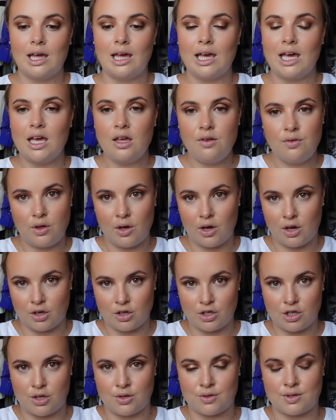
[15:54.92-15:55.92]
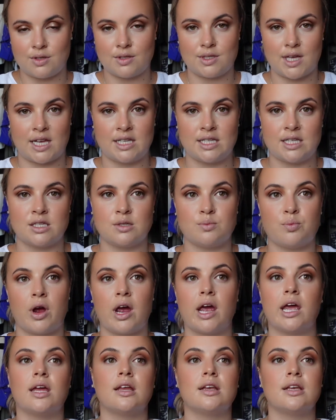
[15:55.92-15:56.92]
If you're going to use setting
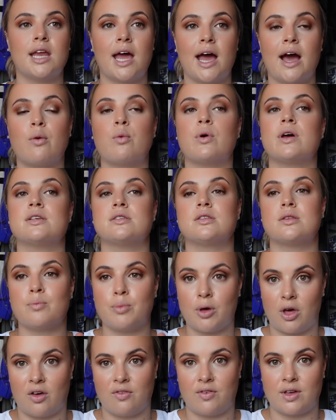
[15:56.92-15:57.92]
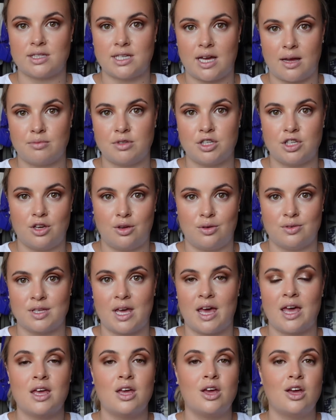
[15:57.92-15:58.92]
spray, now is the perfect time to use
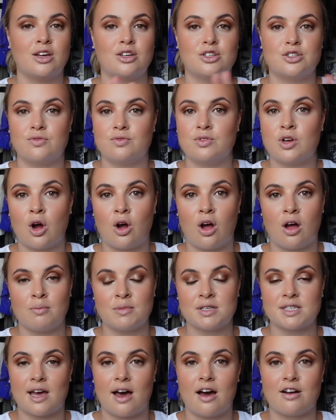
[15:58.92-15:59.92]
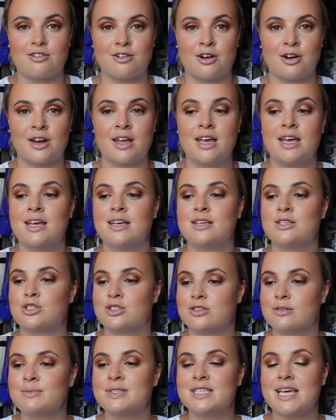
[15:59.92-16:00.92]
it if you've not got a mascara on.
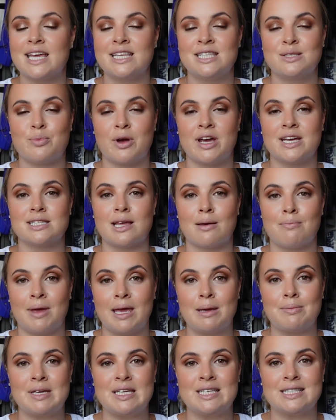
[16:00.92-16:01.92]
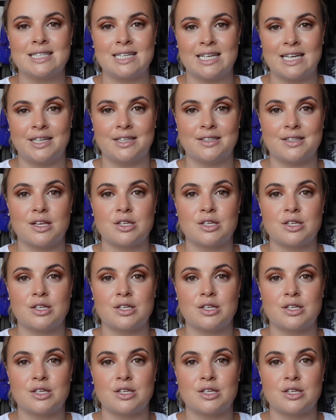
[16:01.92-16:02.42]
Some setting sprays make me sneeze,